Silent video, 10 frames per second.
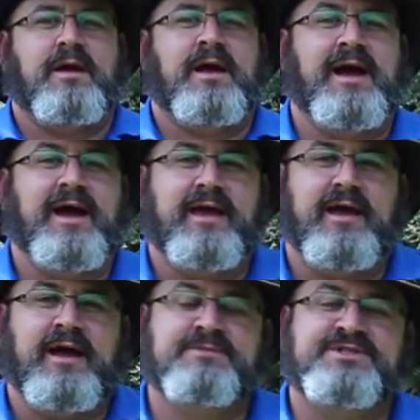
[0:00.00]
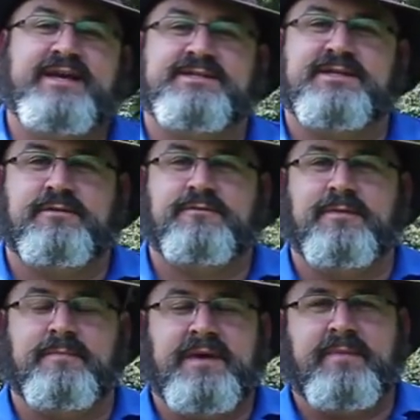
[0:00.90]
Hi, I'm Jason
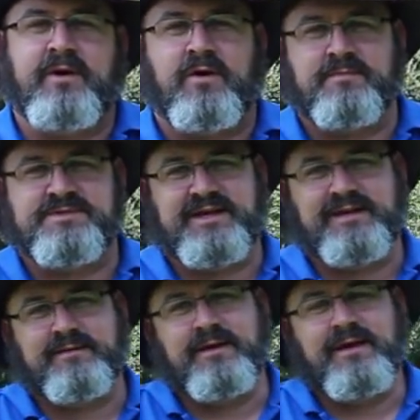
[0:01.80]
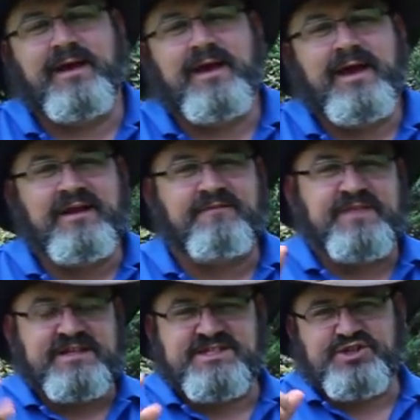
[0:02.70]
from the Big Bear Homestead, and if
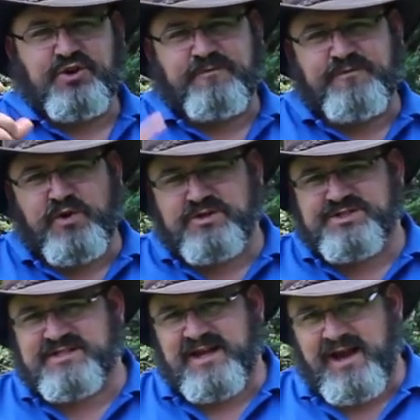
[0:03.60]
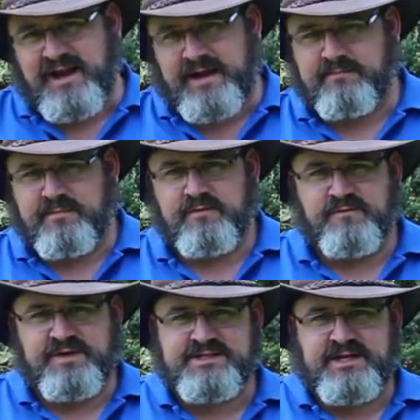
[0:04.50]
this is your first time
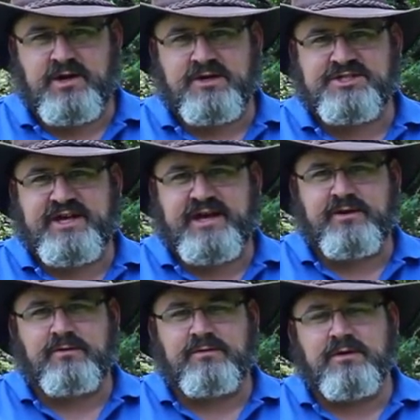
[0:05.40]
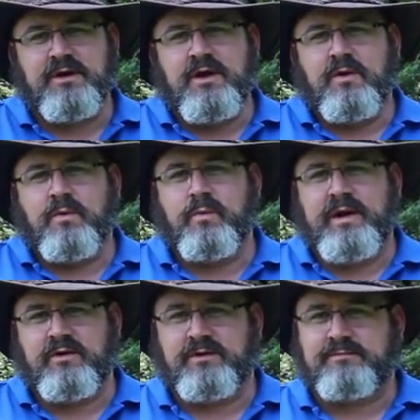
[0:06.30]
visiting our channel,
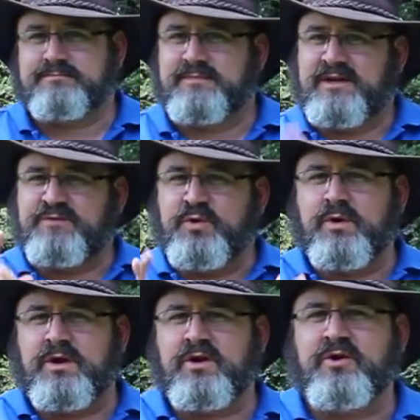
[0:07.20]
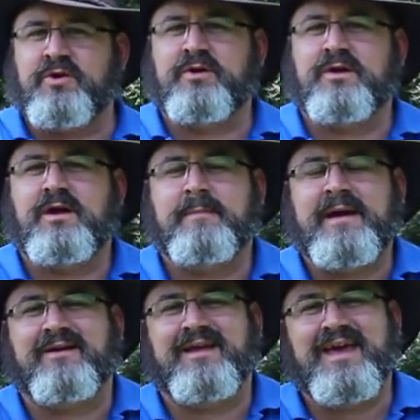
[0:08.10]
welcome. And if you want to learn
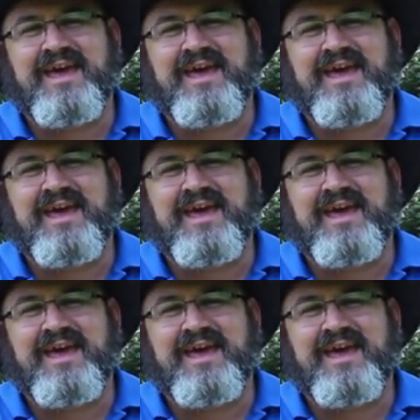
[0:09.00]
about